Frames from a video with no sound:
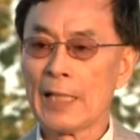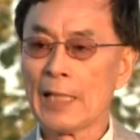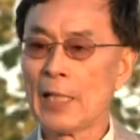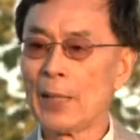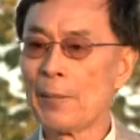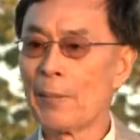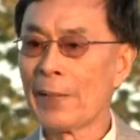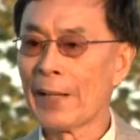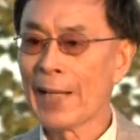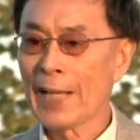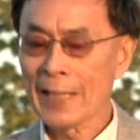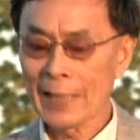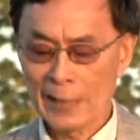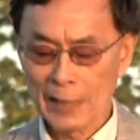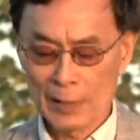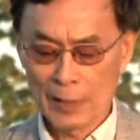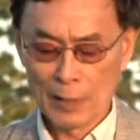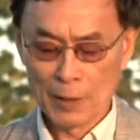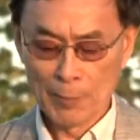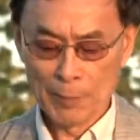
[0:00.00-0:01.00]
A block
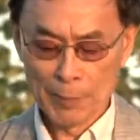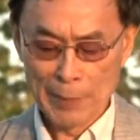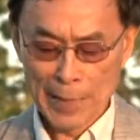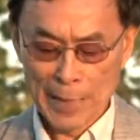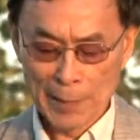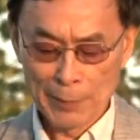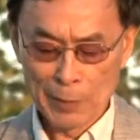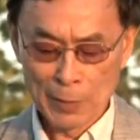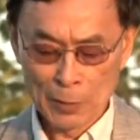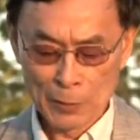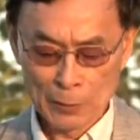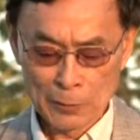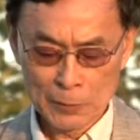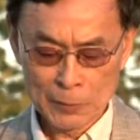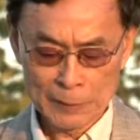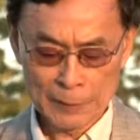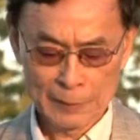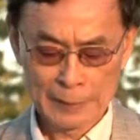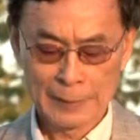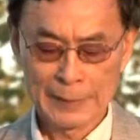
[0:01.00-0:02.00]
of marble
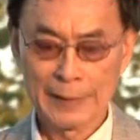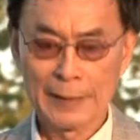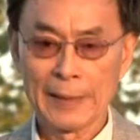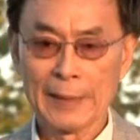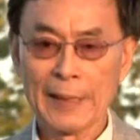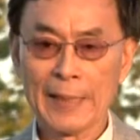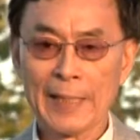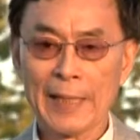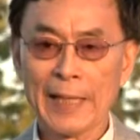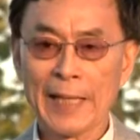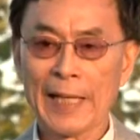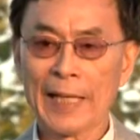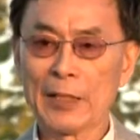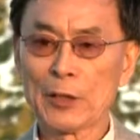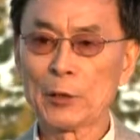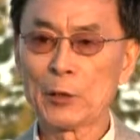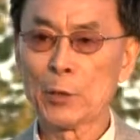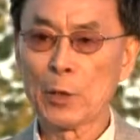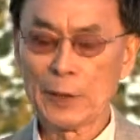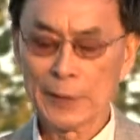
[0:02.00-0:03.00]
and
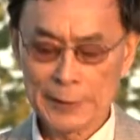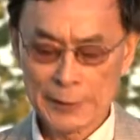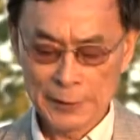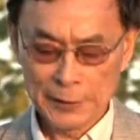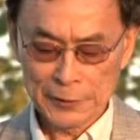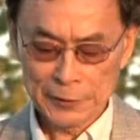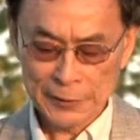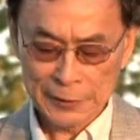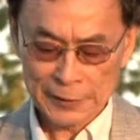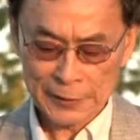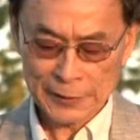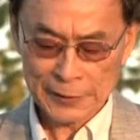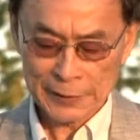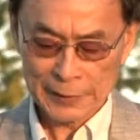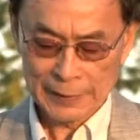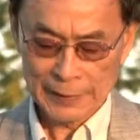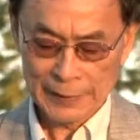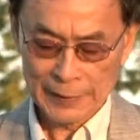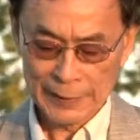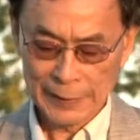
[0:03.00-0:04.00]
26
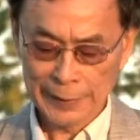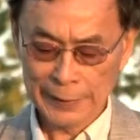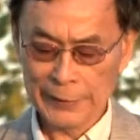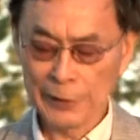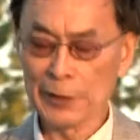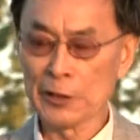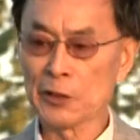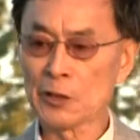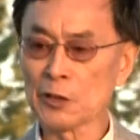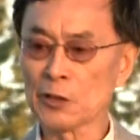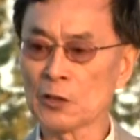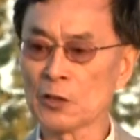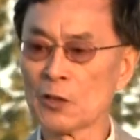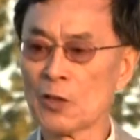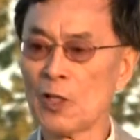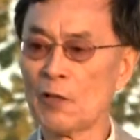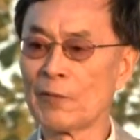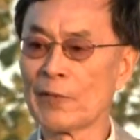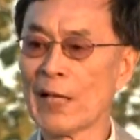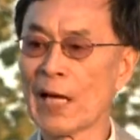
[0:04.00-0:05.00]
letters
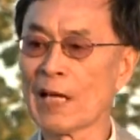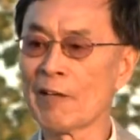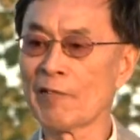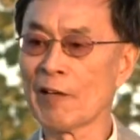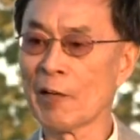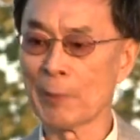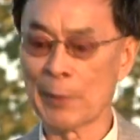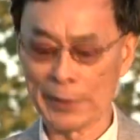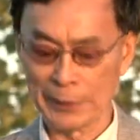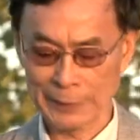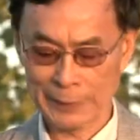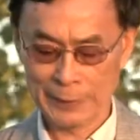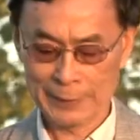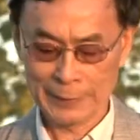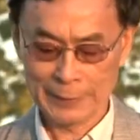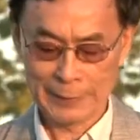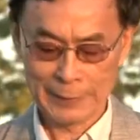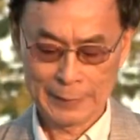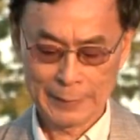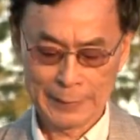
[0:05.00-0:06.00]
of the alphabet
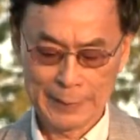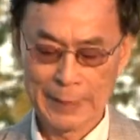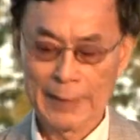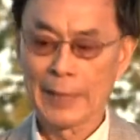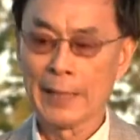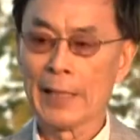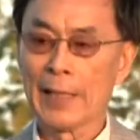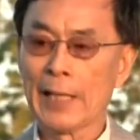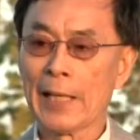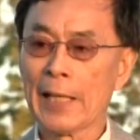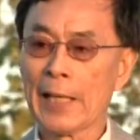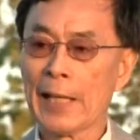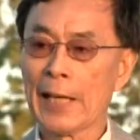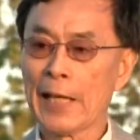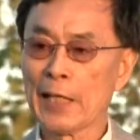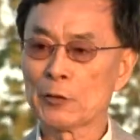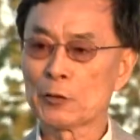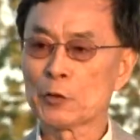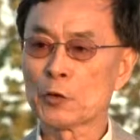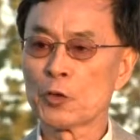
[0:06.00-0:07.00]

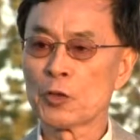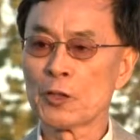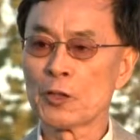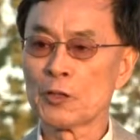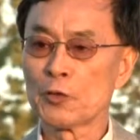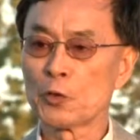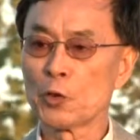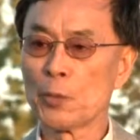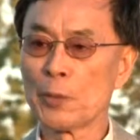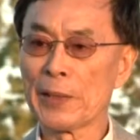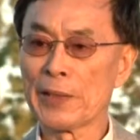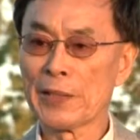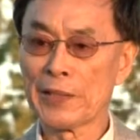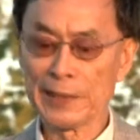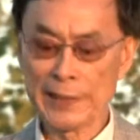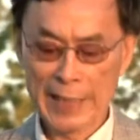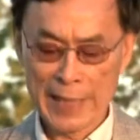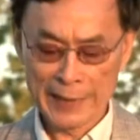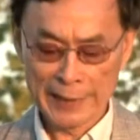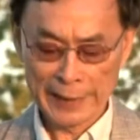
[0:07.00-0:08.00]
etch so
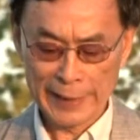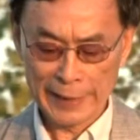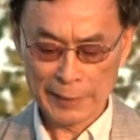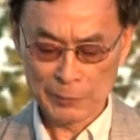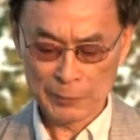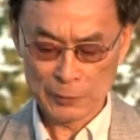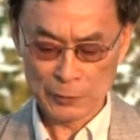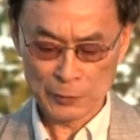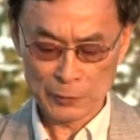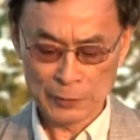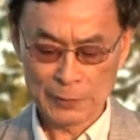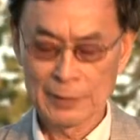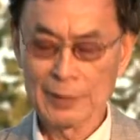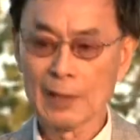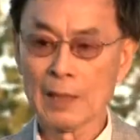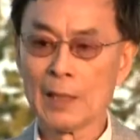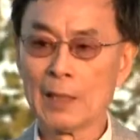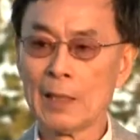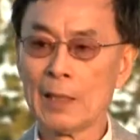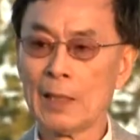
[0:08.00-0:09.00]
many young names
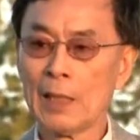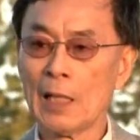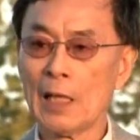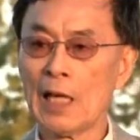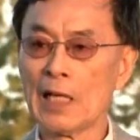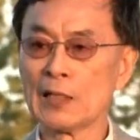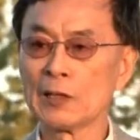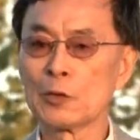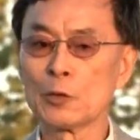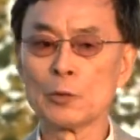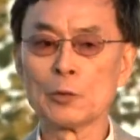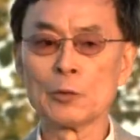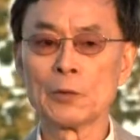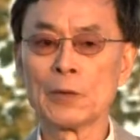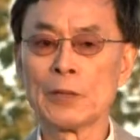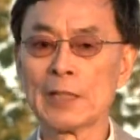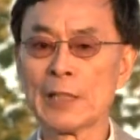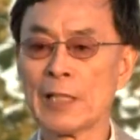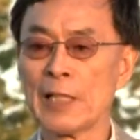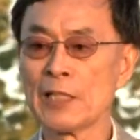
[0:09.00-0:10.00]
onto
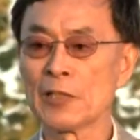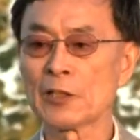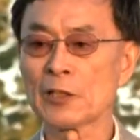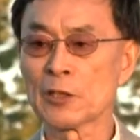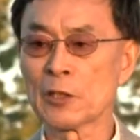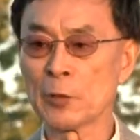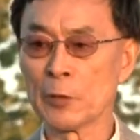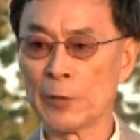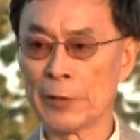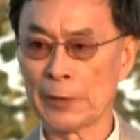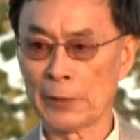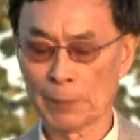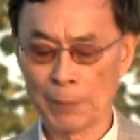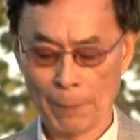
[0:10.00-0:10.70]
history.